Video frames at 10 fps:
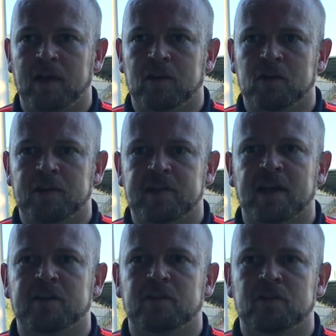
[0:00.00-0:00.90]
You
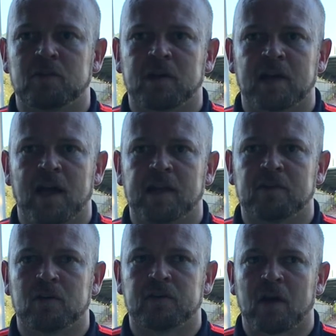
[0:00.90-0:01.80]
take the two
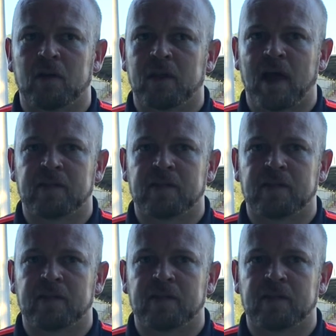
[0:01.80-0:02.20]
29-year-olds out of that.